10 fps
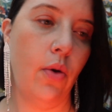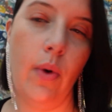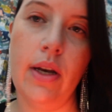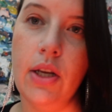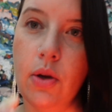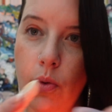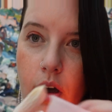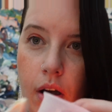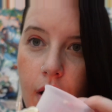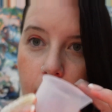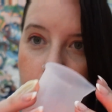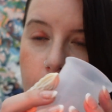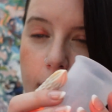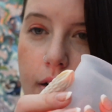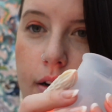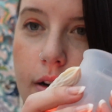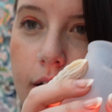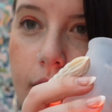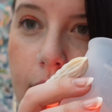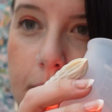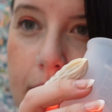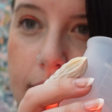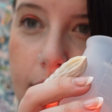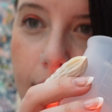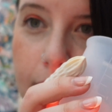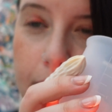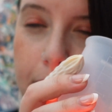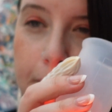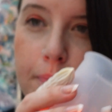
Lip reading: when you are mixing,